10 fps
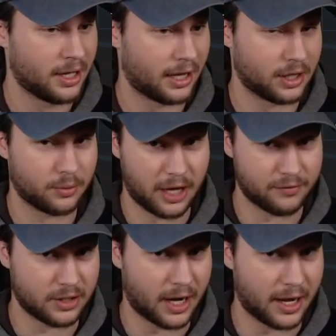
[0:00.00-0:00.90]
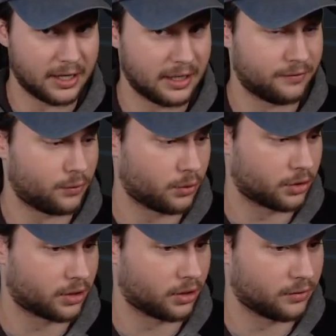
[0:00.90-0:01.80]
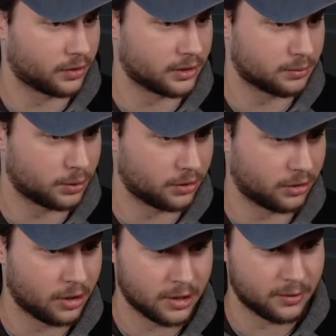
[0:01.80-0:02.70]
I think we have 94 curve on this build.